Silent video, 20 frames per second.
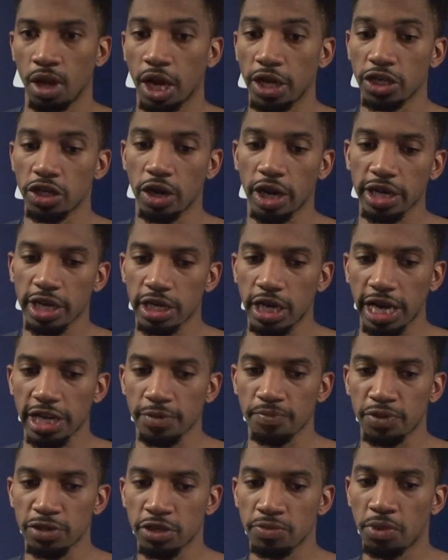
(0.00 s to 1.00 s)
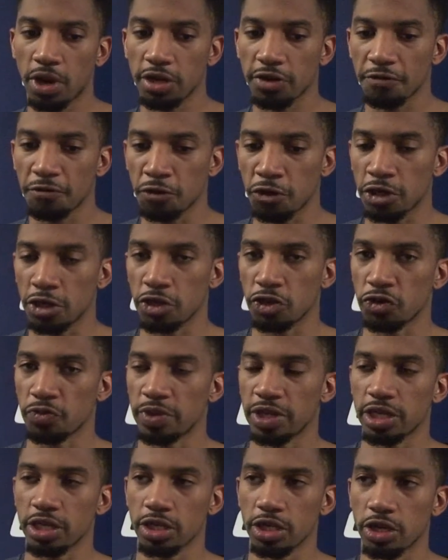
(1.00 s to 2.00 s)
You know, I can put the ball on the floor a little
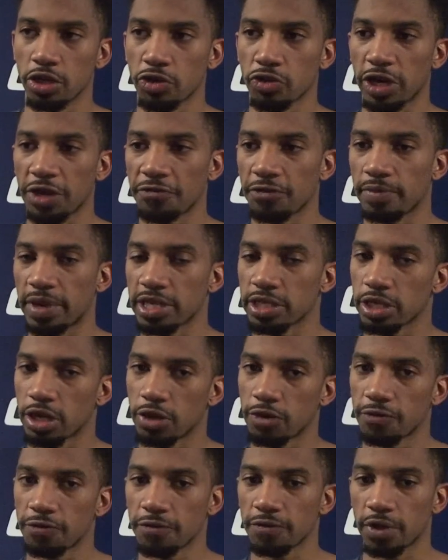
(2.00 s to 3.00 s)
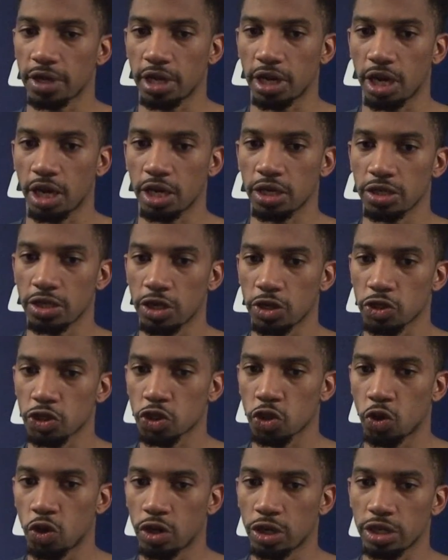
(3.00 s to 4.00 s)
bit, you know, create for myself and, you know,
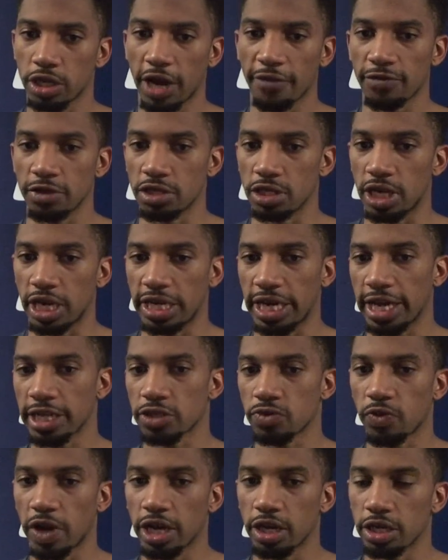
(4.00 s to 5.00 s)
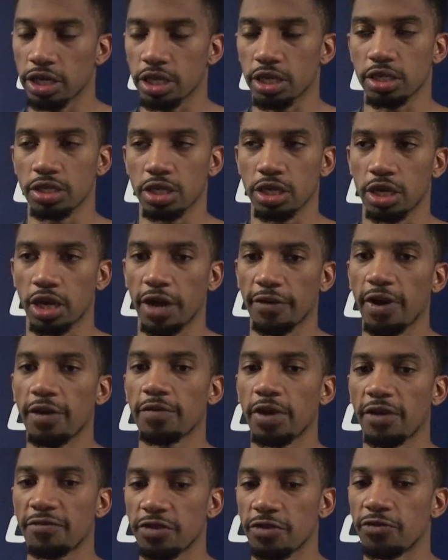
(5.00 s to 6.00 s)
score. I have a nice right hook. You
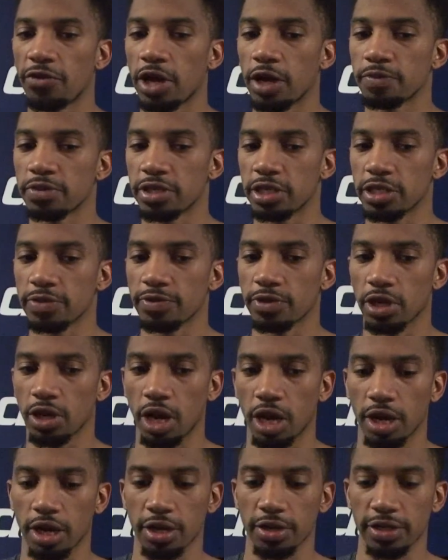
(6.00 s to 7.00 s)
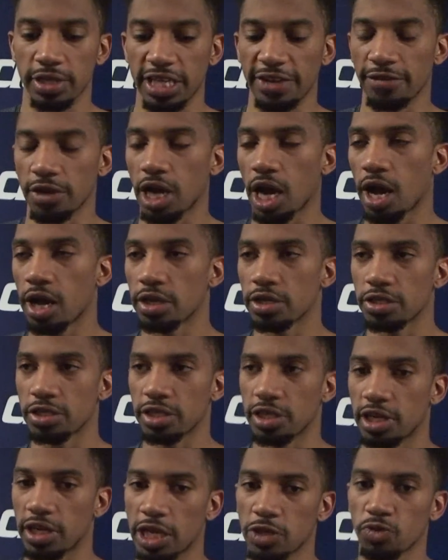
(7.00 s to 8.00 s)
know, I've developed since leaving
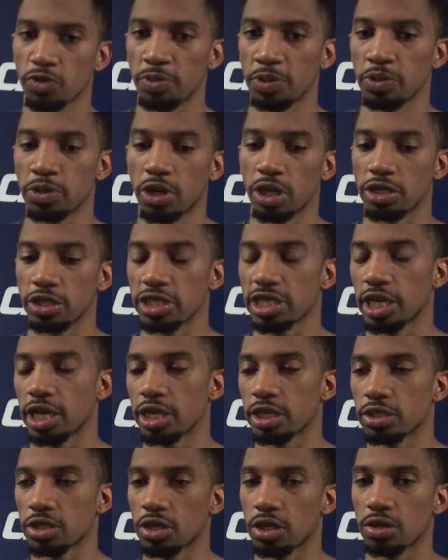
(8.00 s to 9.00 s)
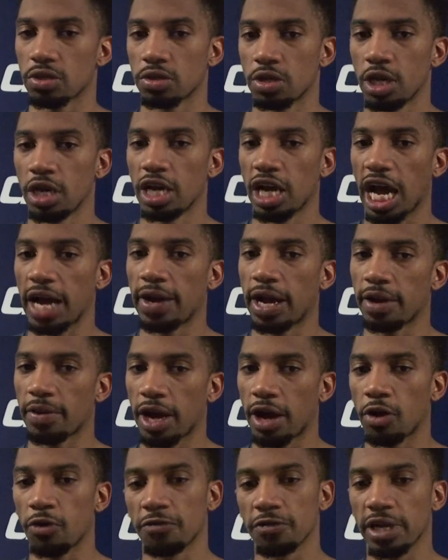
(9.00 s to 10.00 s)
college, and that's what people don't understand. So
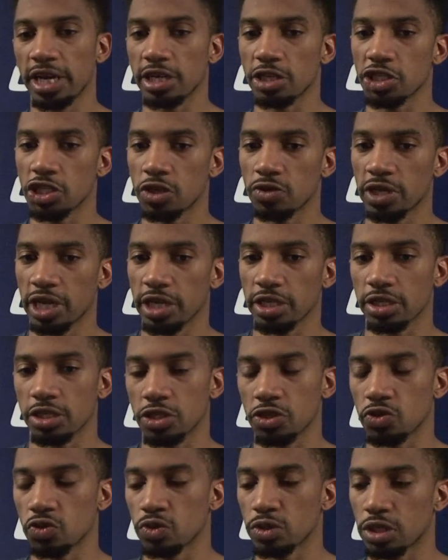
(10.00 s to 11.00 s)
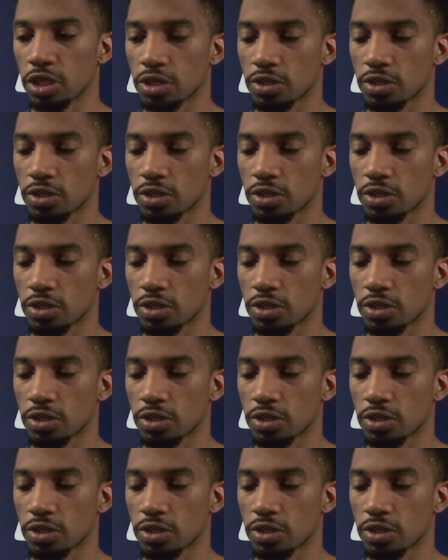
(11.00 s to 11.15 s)
I hopefully I can showcase it soon. So.